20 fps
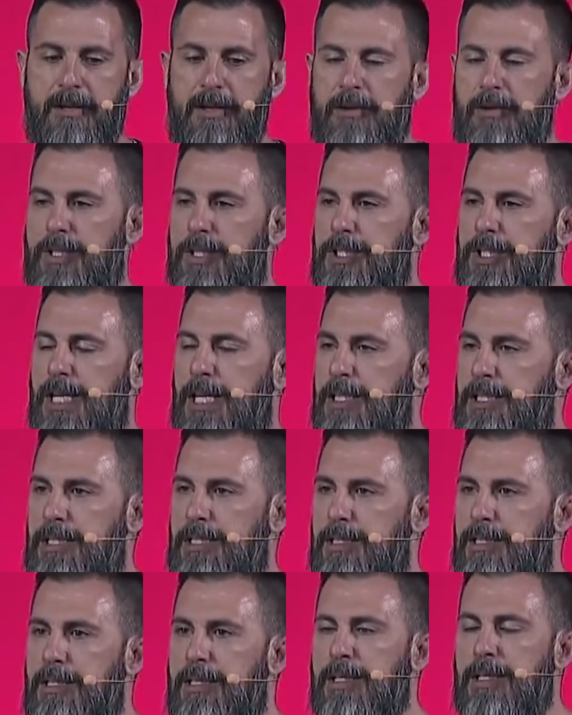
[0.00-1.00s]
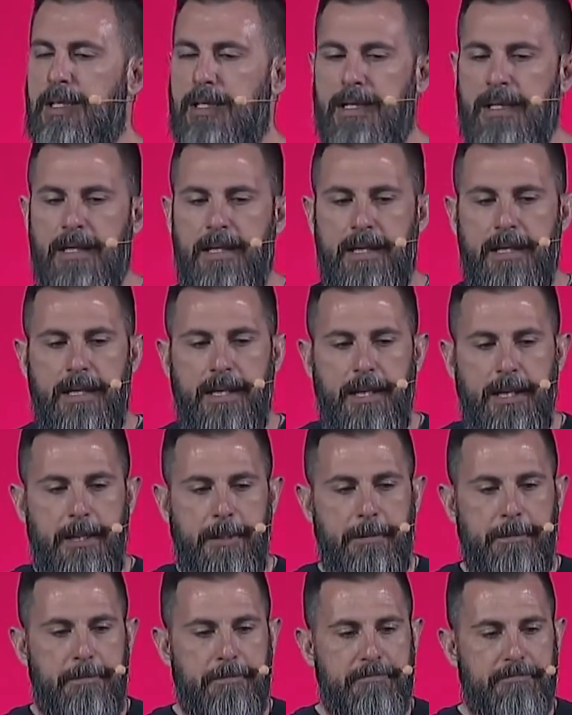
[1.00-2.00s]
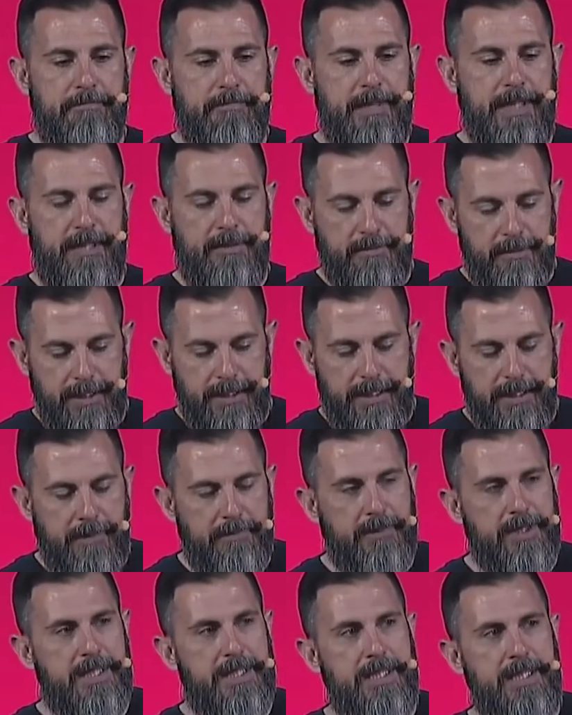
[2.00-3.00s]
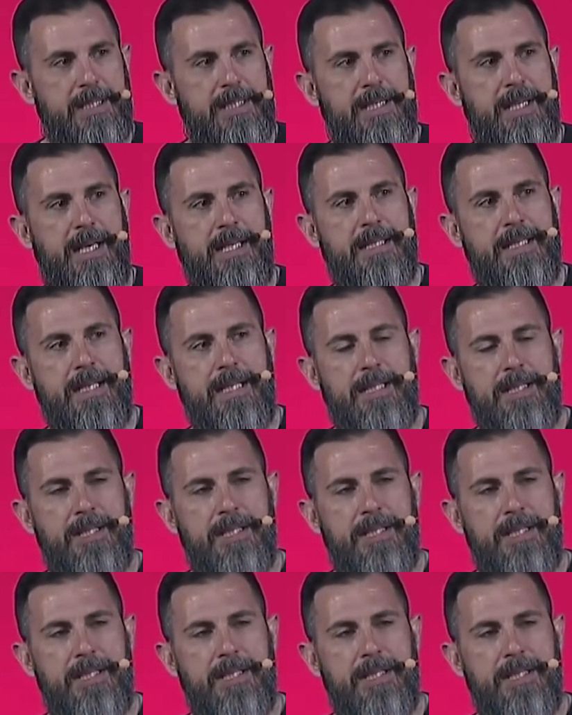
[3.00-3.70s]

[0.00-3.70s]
her own injection. And really ever since that day,